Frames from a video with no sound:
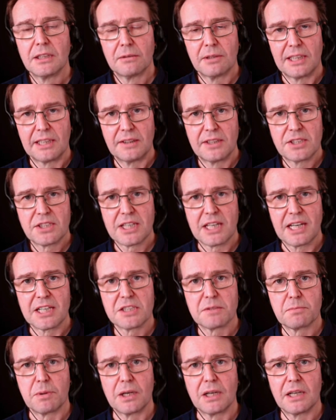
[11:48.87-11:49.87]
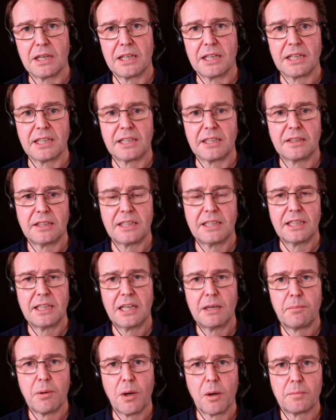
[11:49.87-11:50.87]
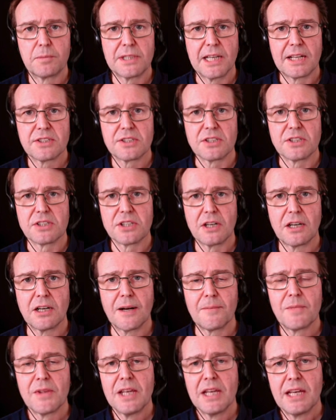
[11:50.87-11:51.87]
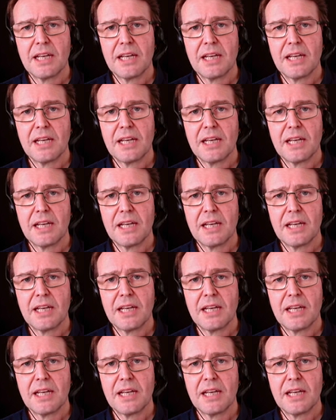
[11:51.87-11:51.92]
in this case by the hip-hop dancer's arm,